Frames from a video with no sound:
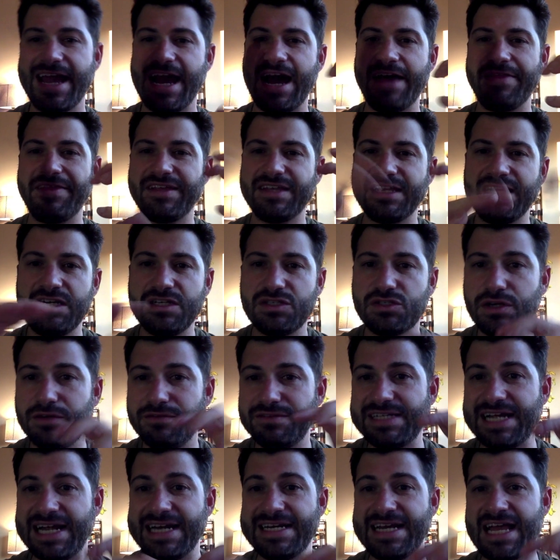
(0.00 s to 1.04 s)
and then getting sort
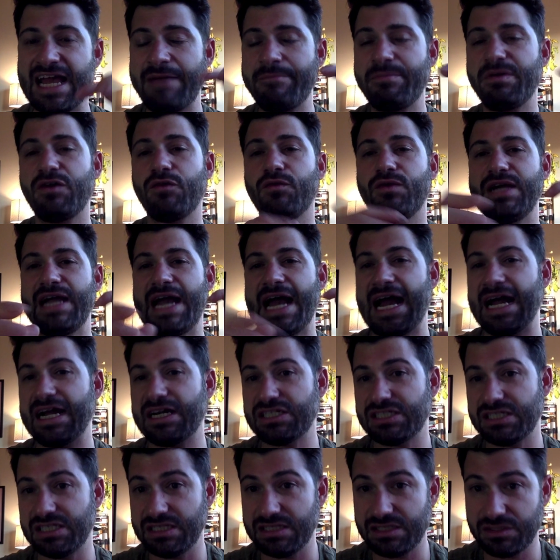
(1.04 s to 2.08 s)
of dynamic
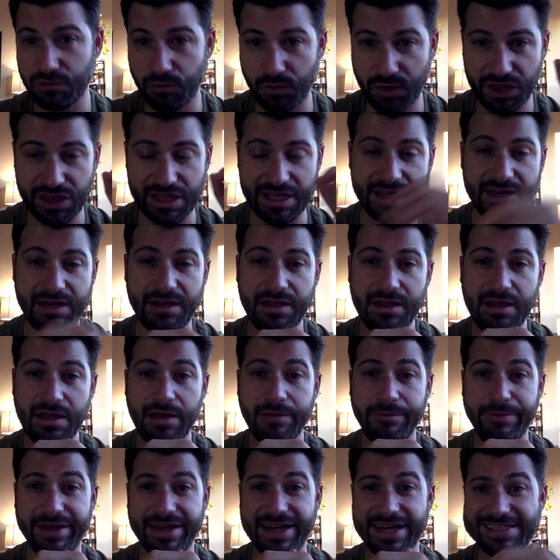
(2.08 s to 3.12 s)
reactions with it
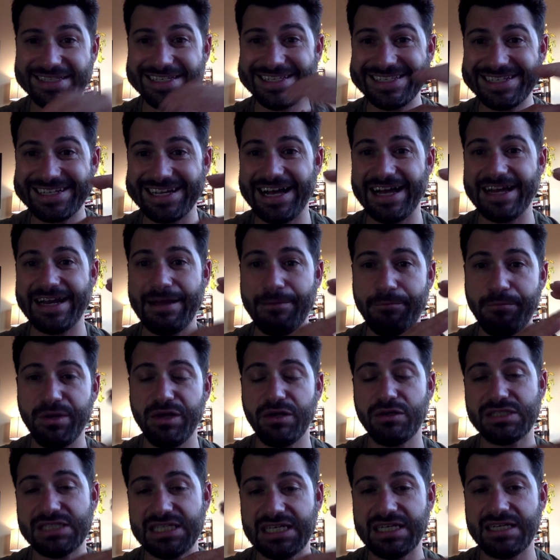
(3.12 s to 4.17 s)
because it's got a
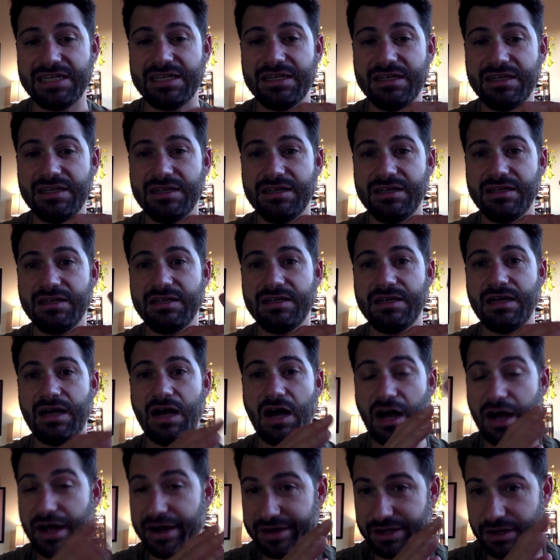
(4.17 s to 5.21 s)
built-in
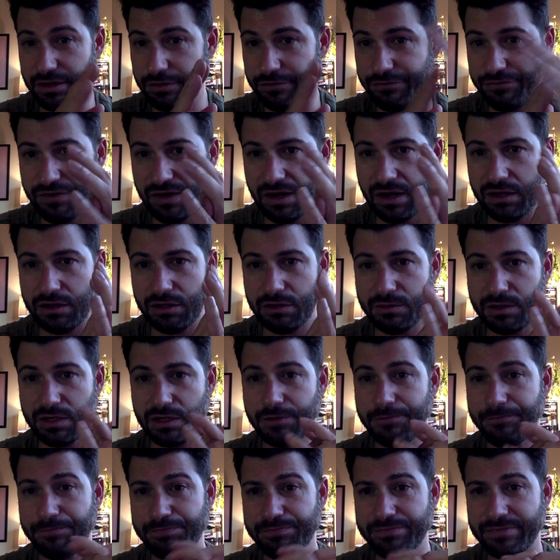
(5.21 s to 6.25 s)
audio
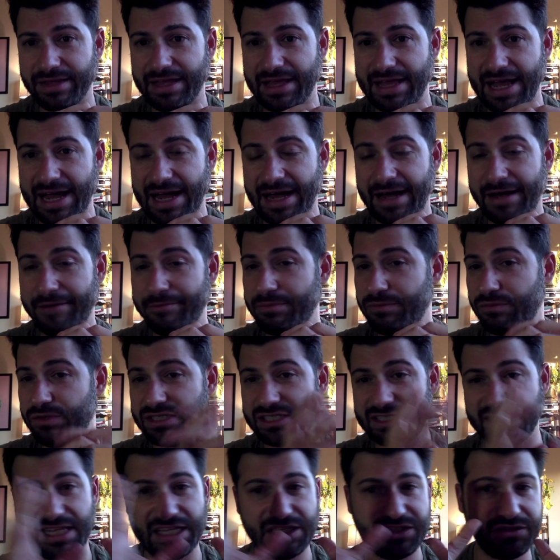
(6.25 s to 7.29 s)
follower,
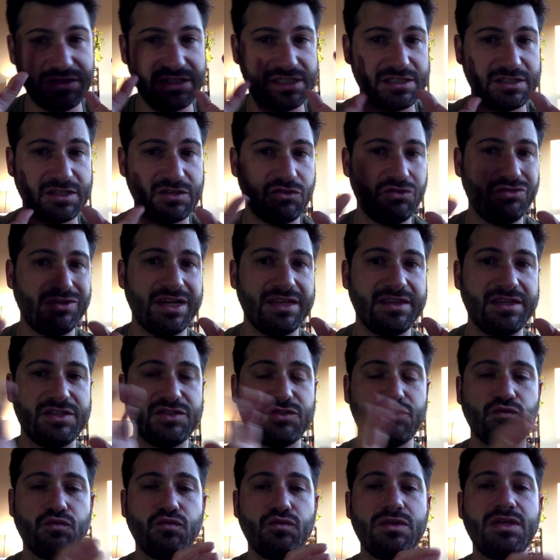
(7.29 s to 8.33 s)
which lets you just create
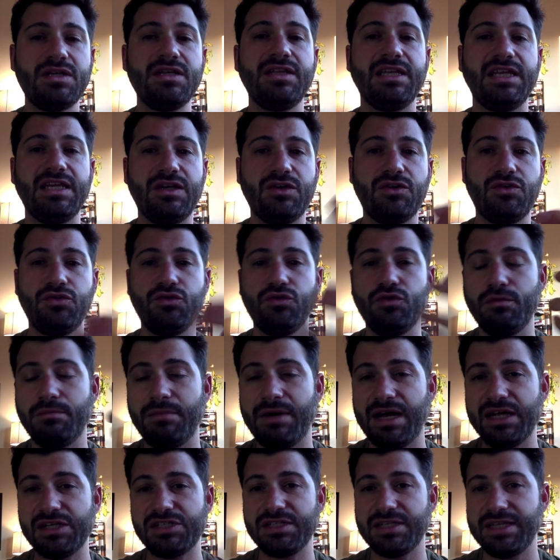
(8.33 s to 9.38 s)
these really cool
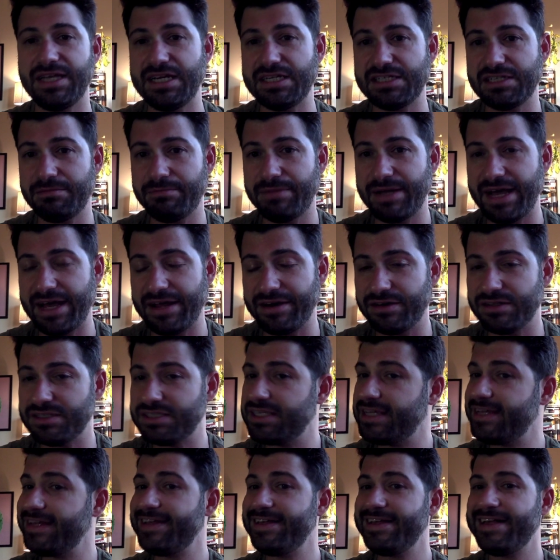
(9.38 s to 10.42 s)
modulation
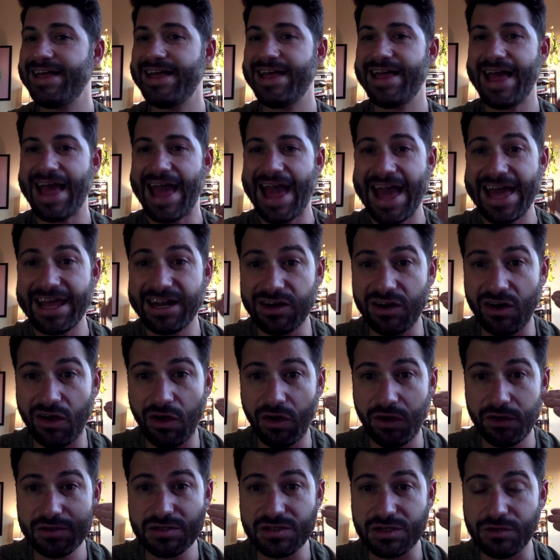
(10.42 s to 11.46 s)
patterns. And it
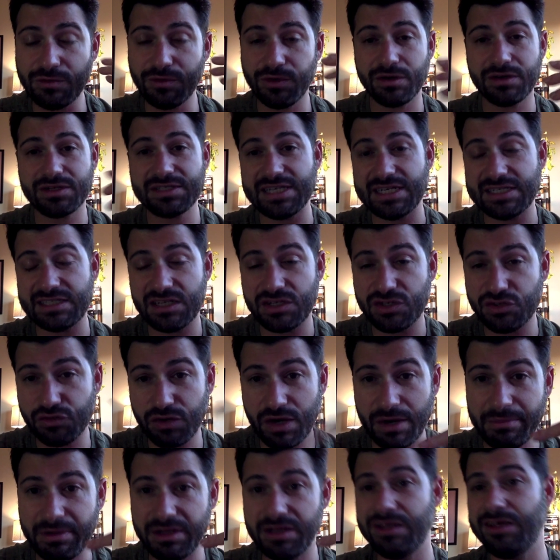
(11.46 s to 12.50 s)
also works as a
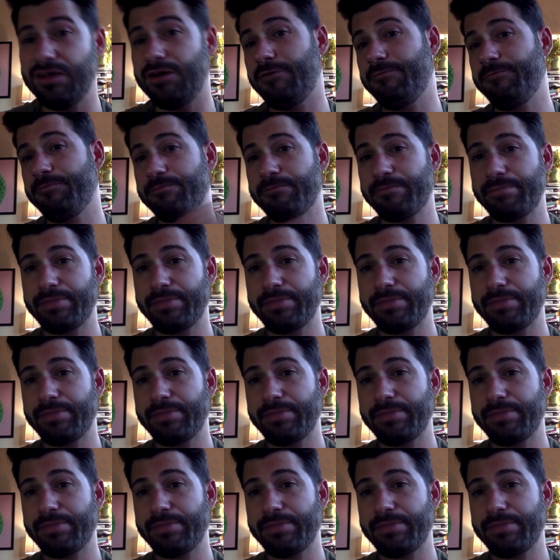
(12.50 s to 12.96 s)
tremolo.